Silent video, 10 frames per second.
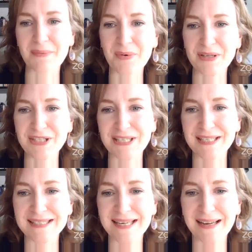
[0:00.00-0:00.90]

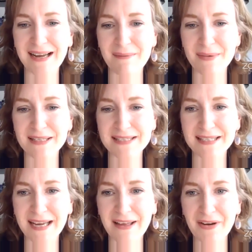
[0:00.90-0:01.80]
questions and comments
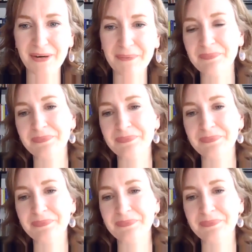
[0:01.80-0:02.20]
together.